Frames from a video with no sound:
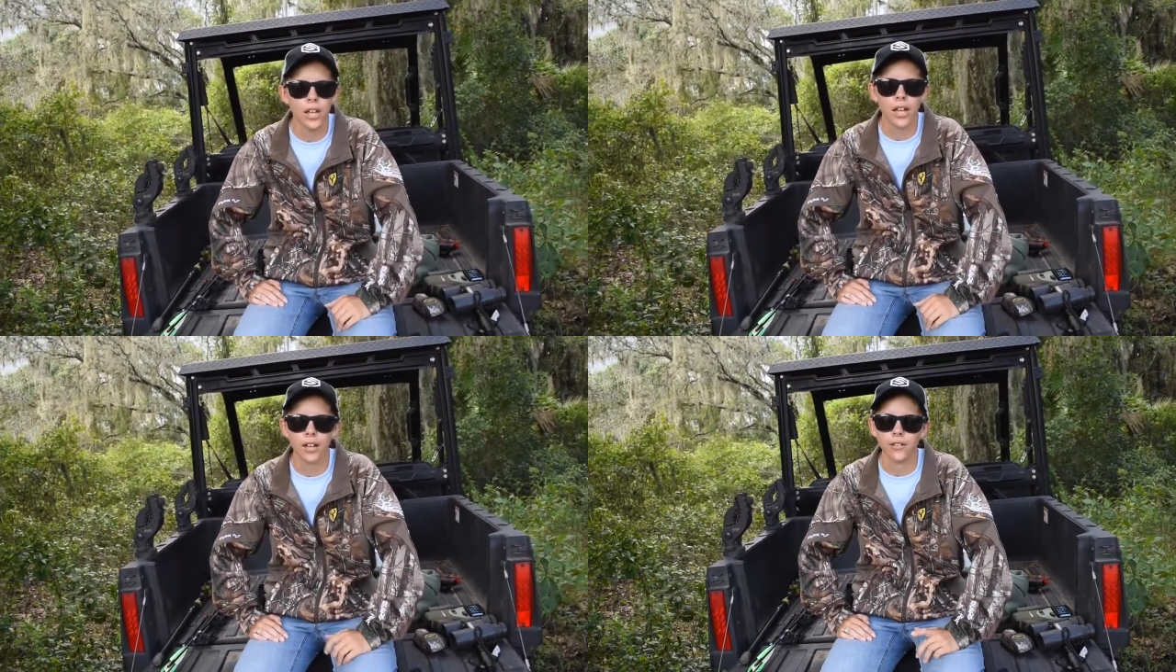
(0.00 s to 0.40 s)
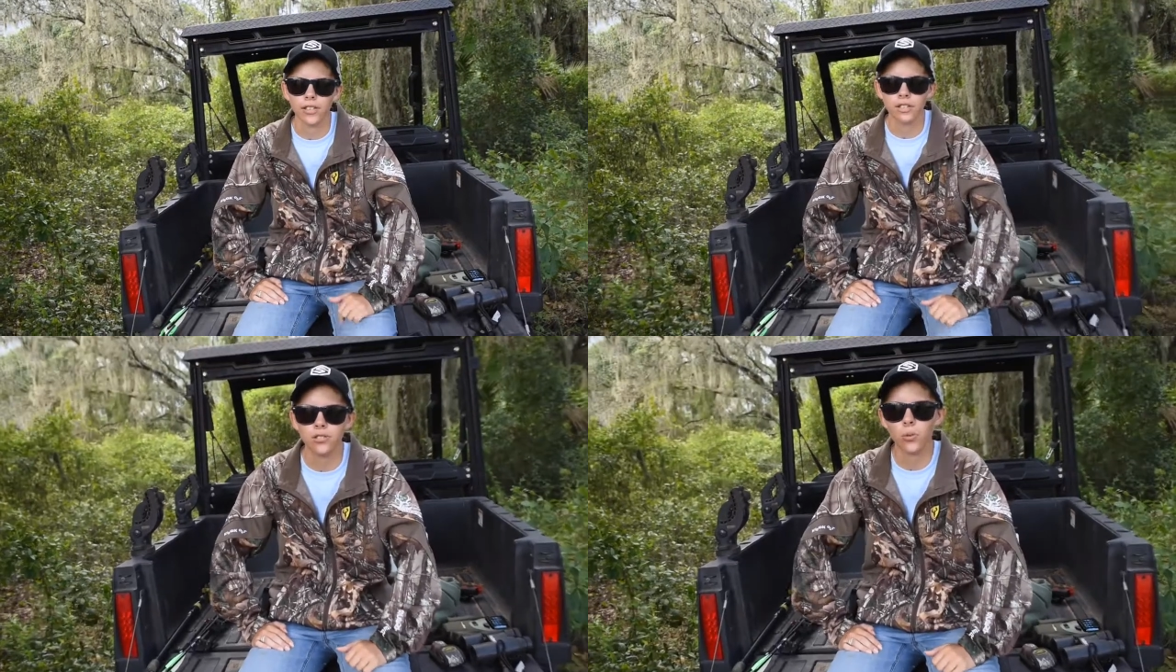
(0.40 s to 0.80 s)
and
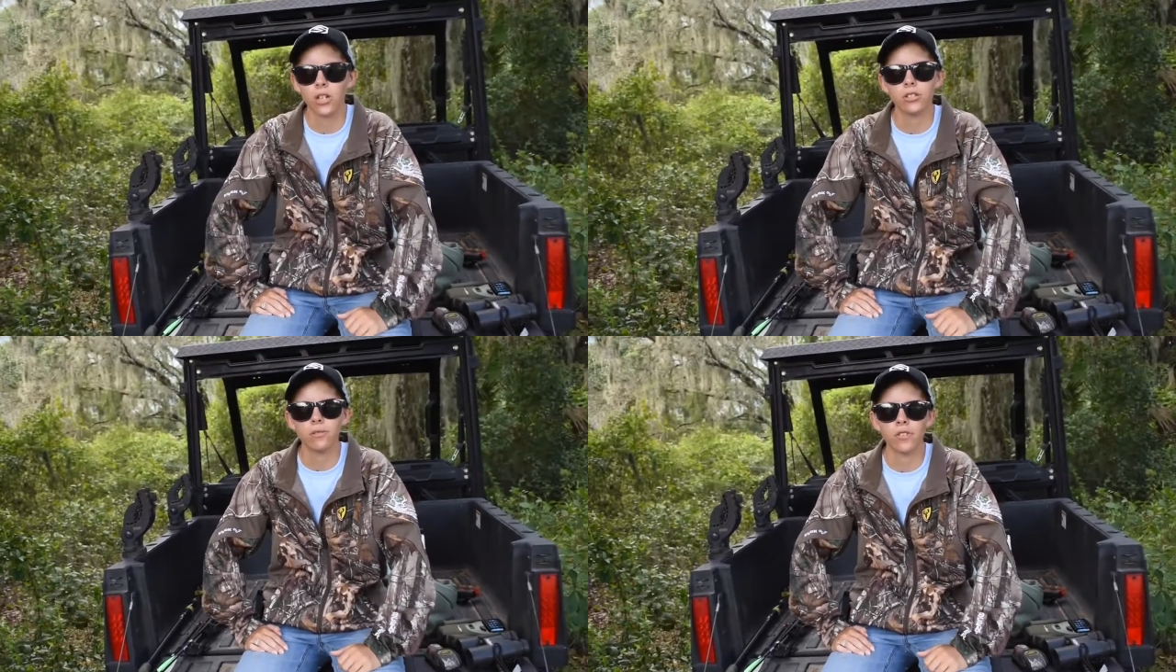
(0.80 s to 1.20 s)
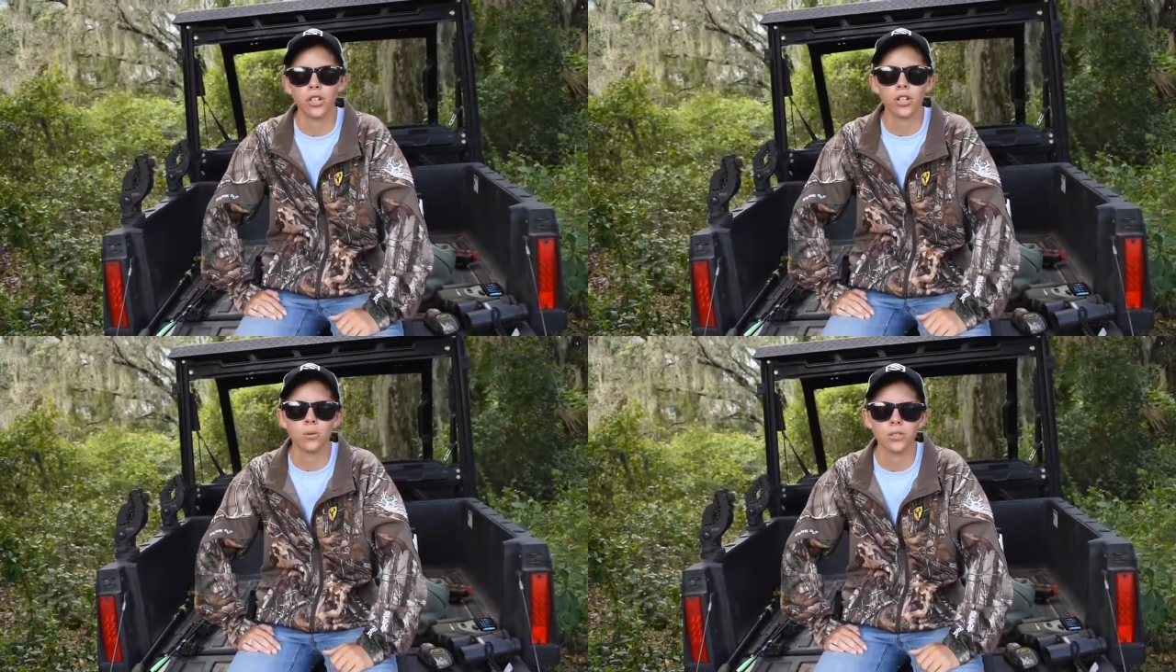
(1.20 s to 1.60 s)
thanks for watching the
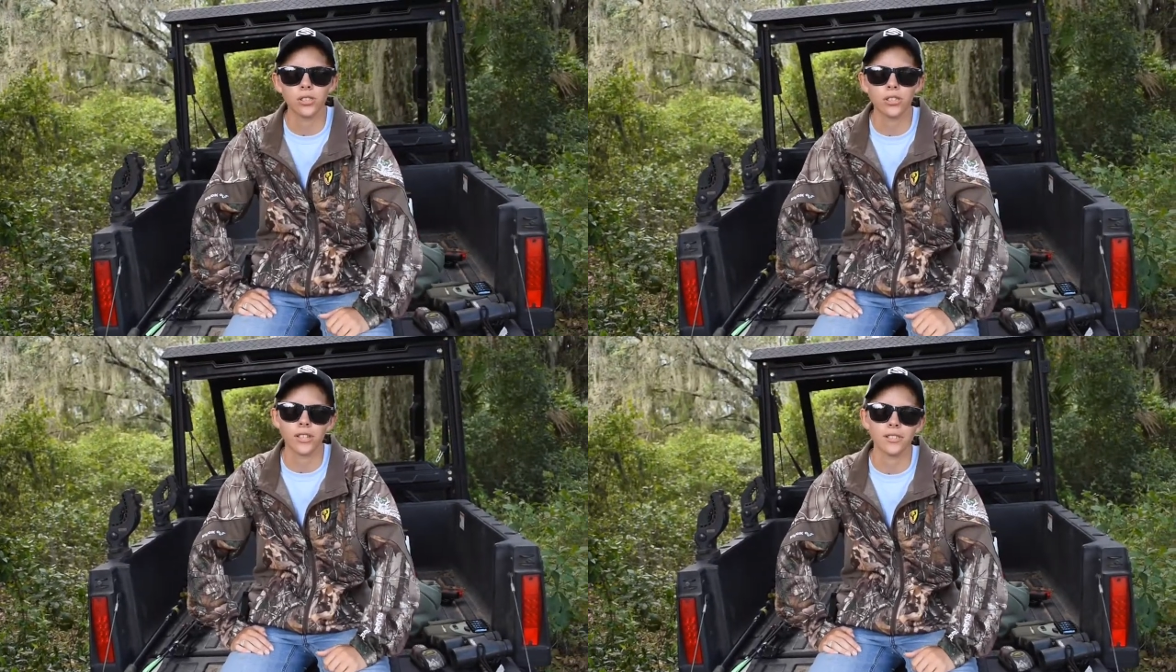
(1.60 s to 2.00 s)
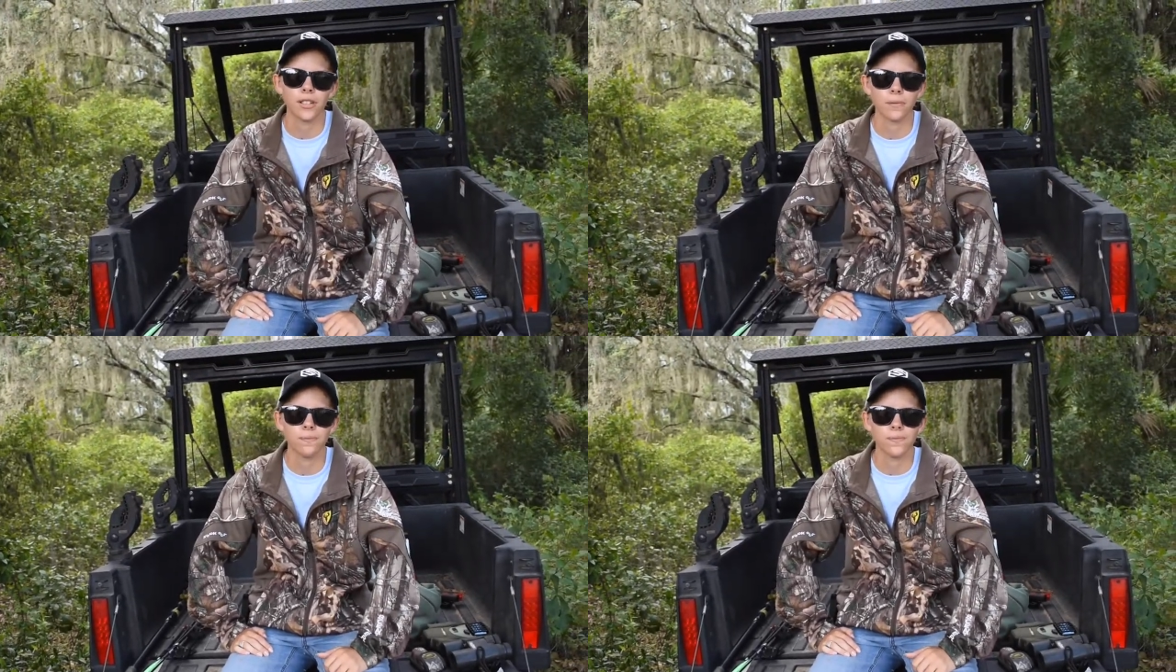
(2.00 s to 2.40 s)
video. We'll see you next
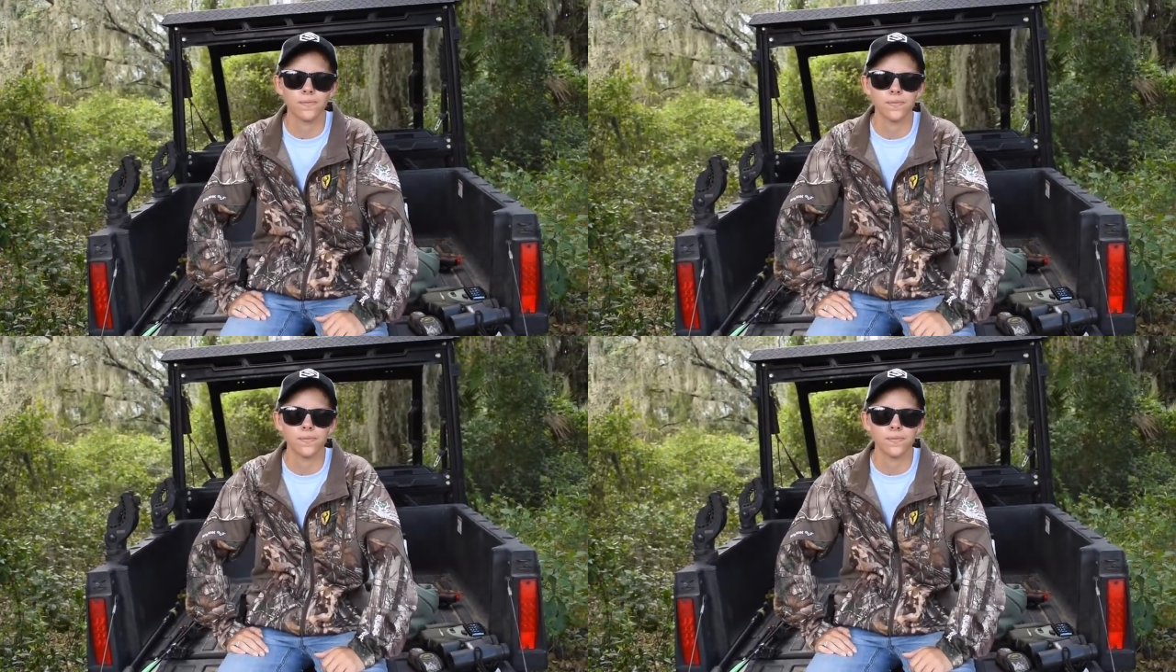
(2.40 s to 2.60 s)
time.